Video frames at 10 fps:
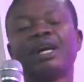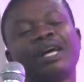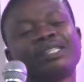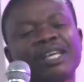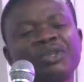
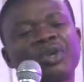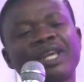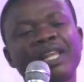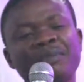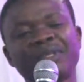I said,
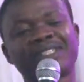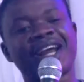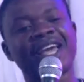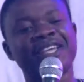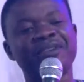okay, let me
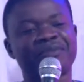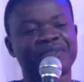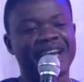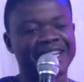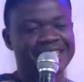try
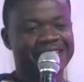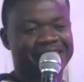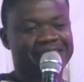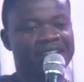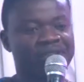if that thing
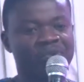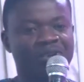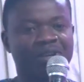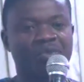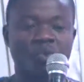he said
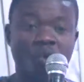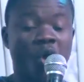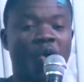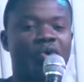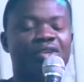will
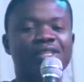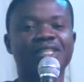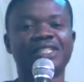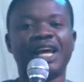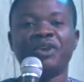work.
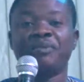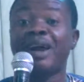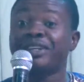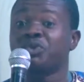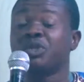That he
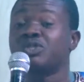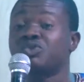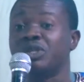married within